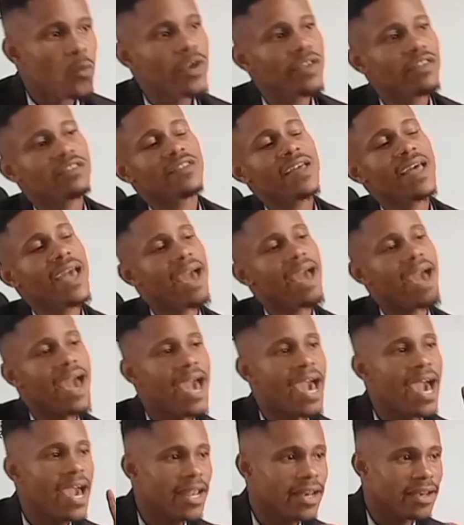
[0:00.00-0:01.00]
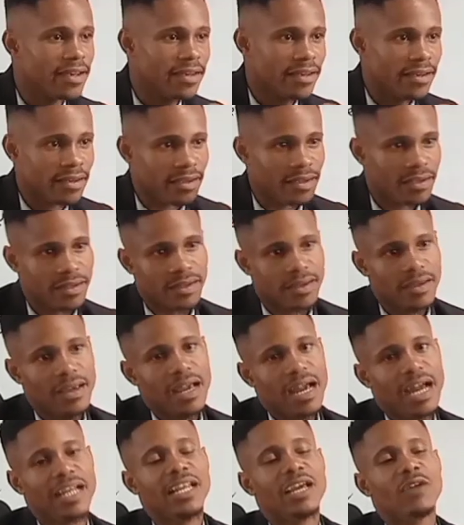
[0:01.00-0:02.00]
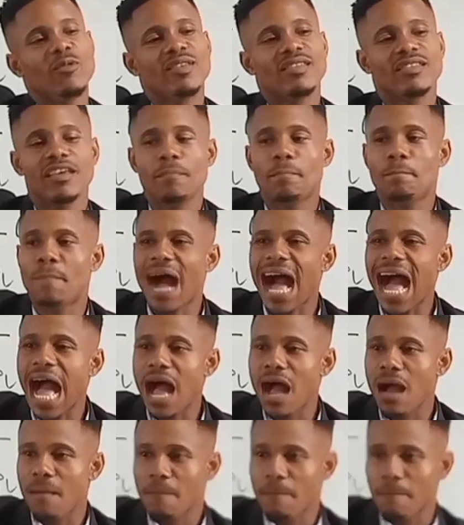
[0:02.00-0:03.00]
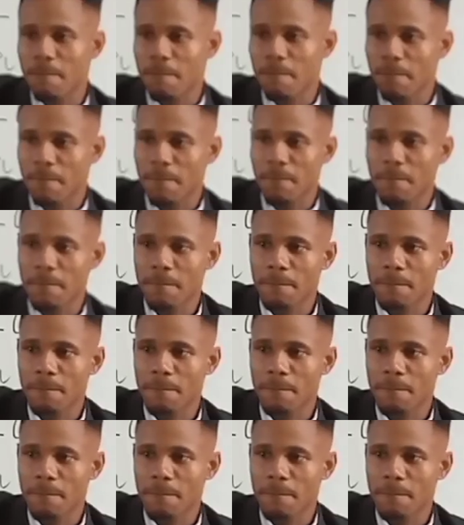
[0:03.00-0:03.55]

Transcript: We say hen and then we say palm.